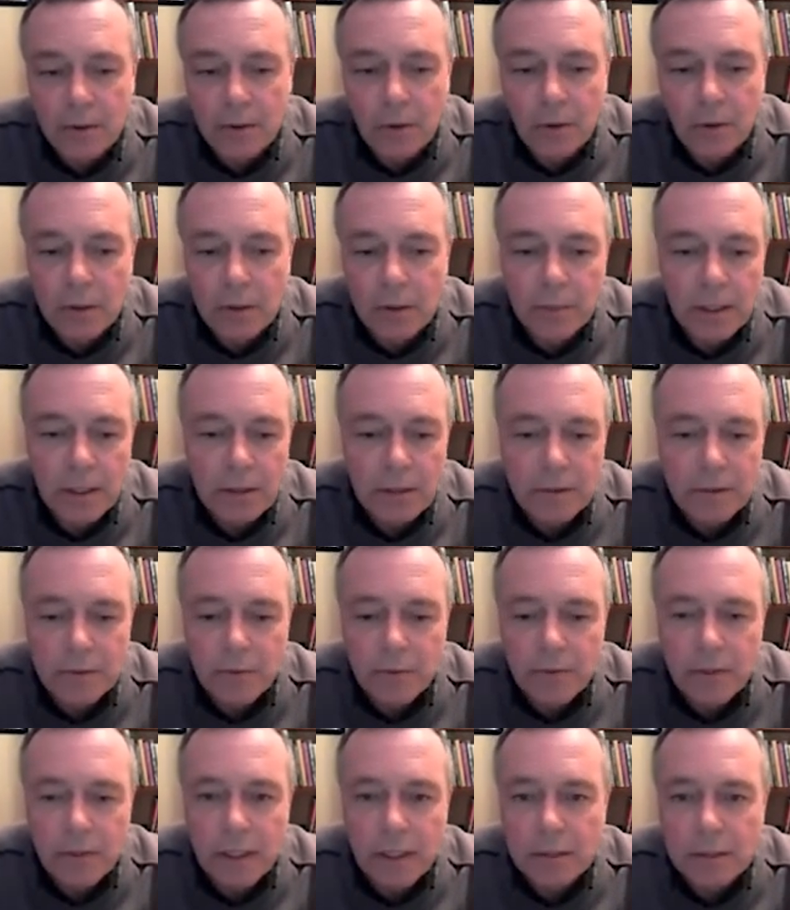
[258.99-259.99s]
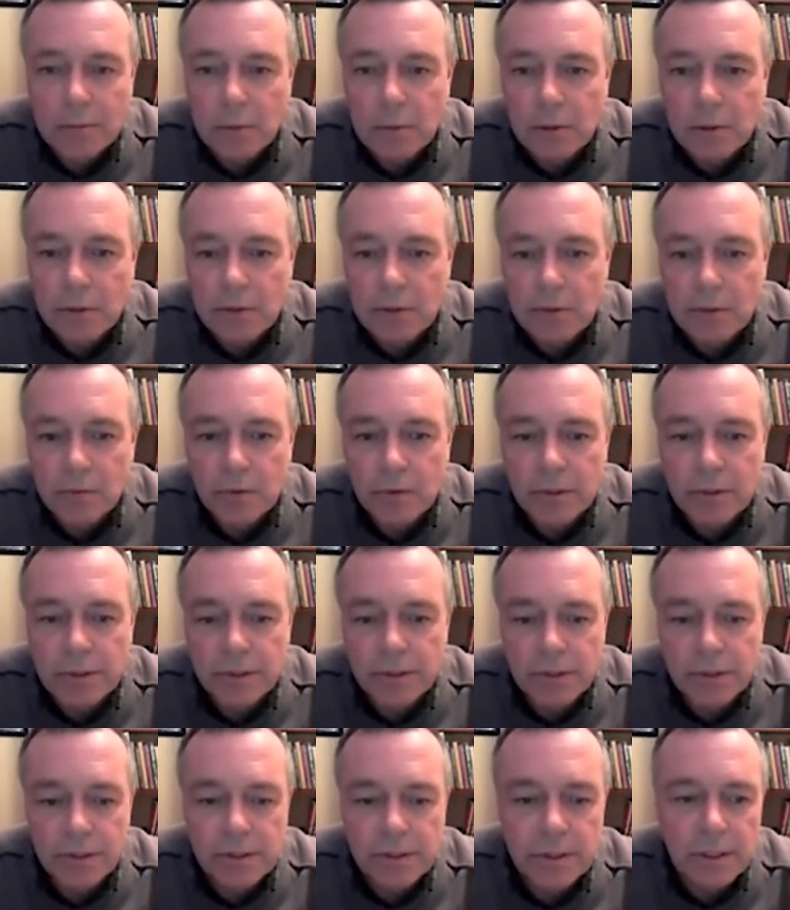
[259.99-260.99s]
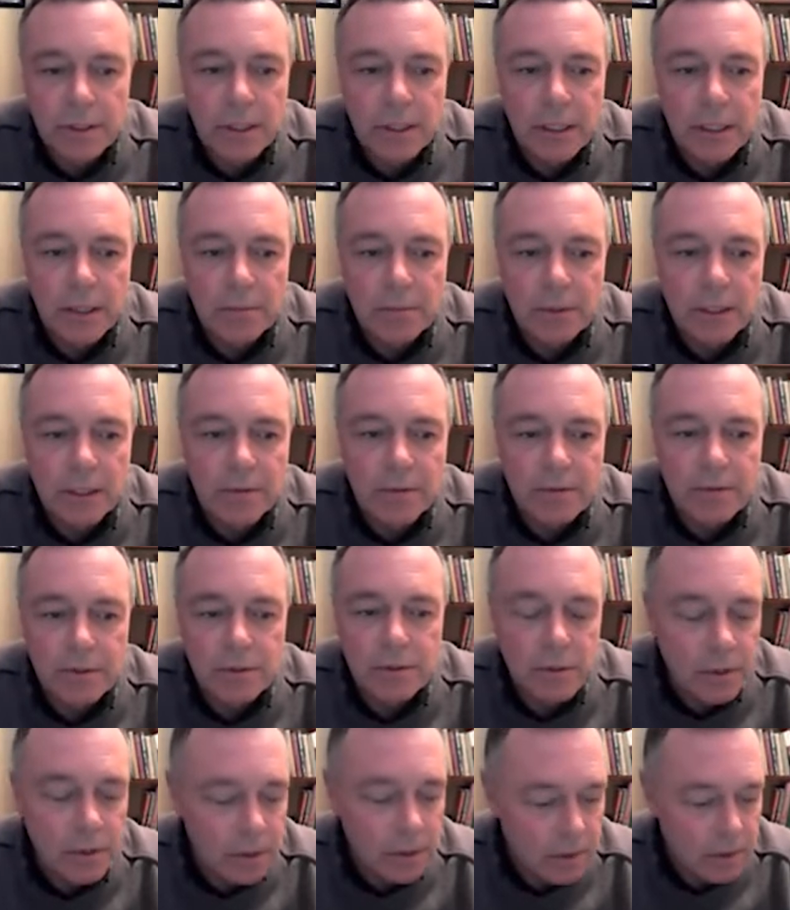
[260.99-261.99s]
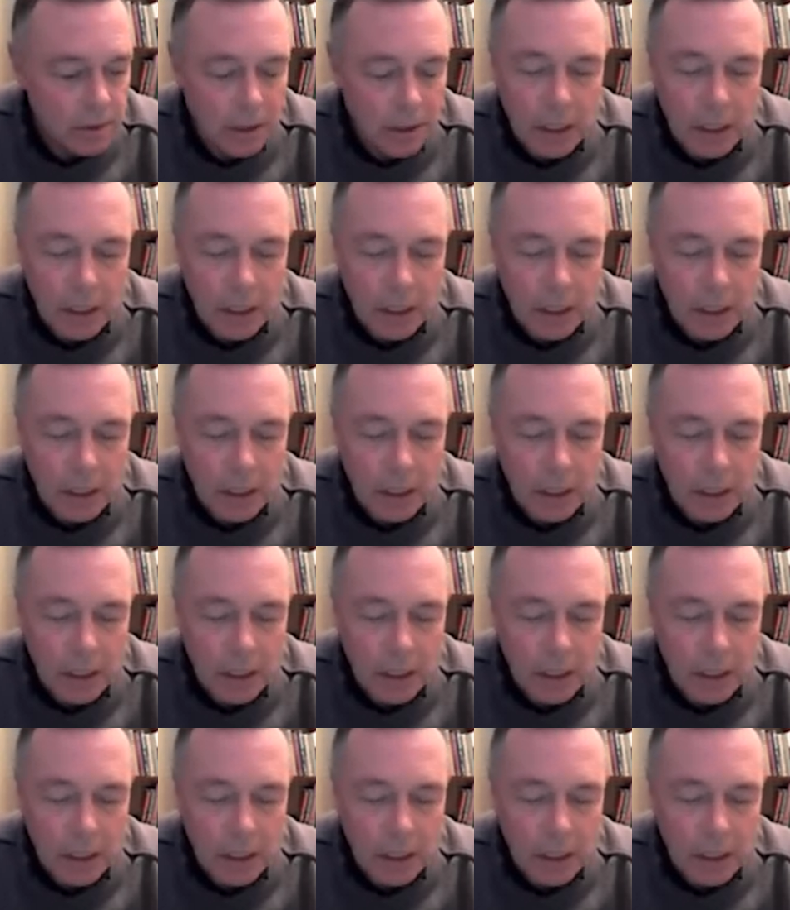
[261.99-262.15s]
ornamentals with edibles, which gives you a